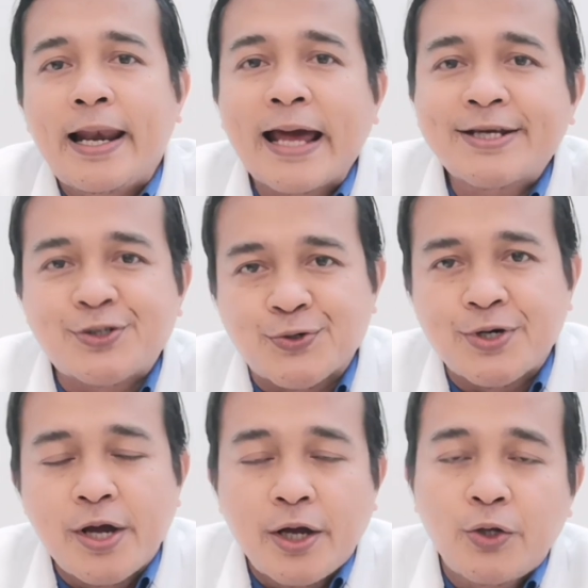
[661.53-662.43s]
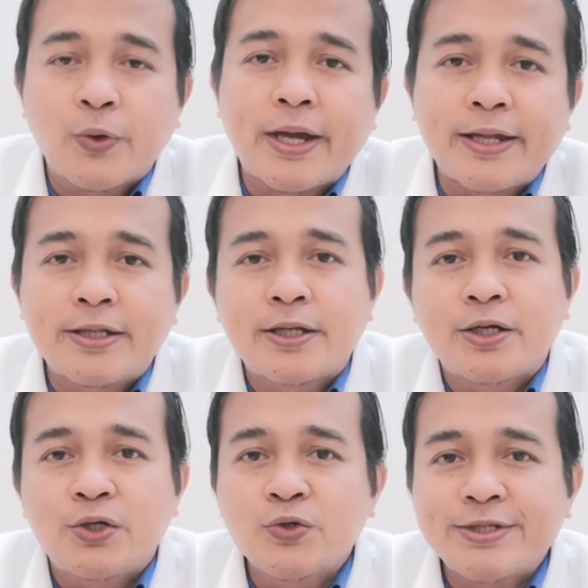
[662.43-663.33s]
lecture, you can
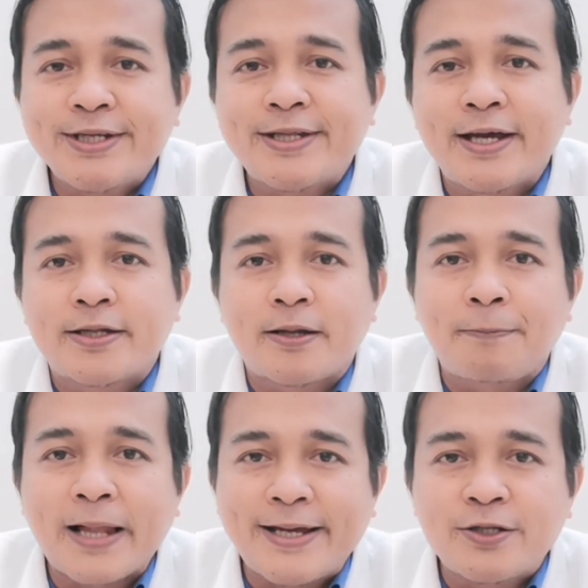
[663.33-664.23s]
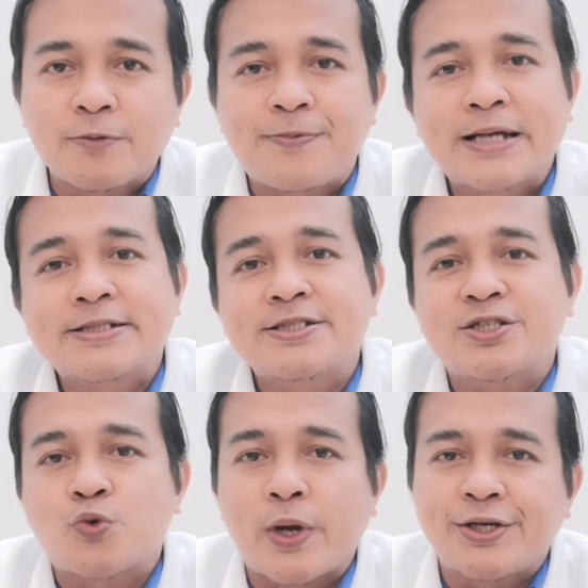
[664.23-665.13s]
use it and apply it to the present
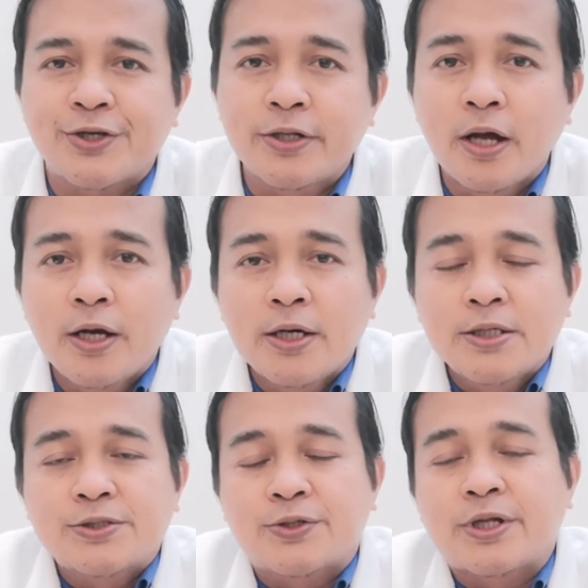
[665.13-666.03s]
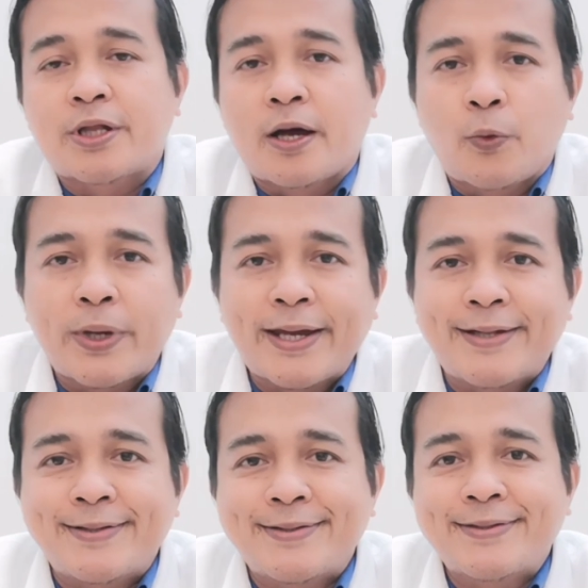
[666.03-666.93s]
situation so that we
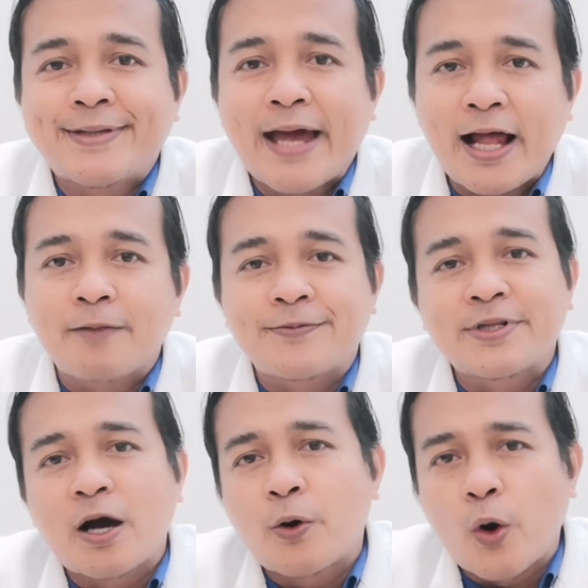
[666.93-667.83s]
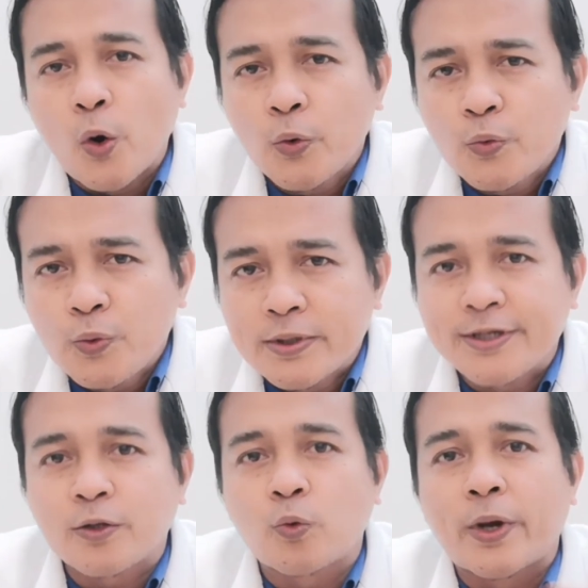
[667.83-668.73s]
can help in our own
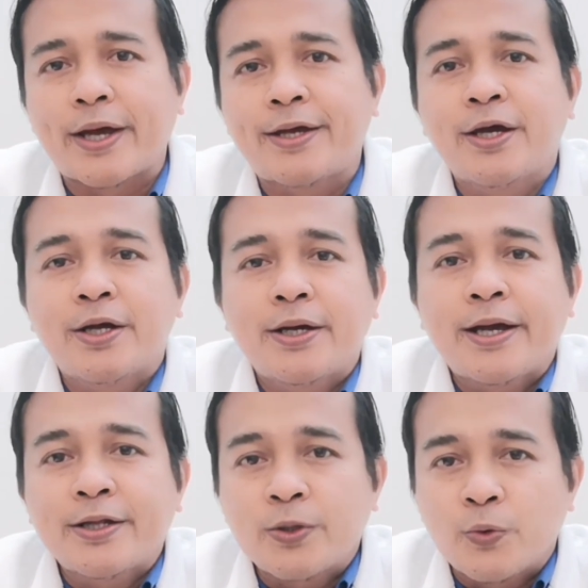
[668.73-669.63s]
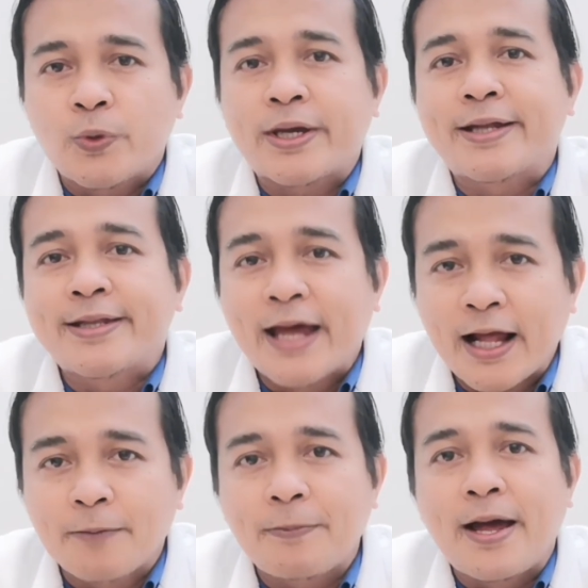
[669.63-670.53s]
little way. We can
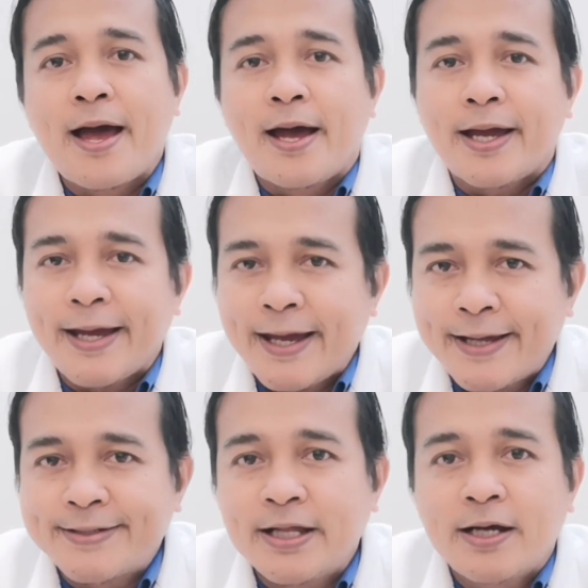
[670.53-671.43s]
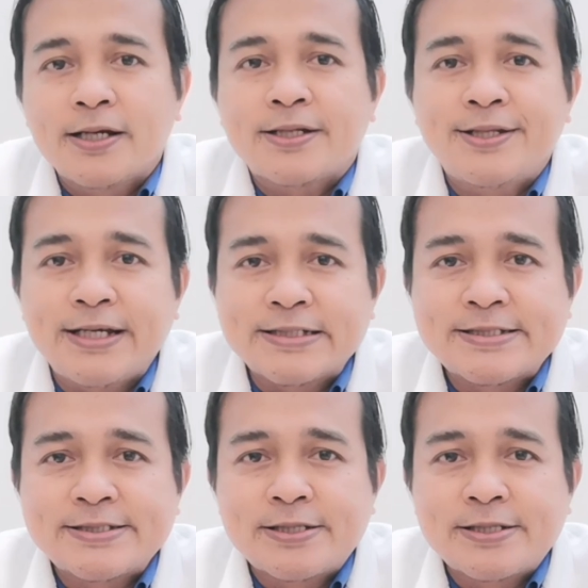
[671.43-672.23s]
help end this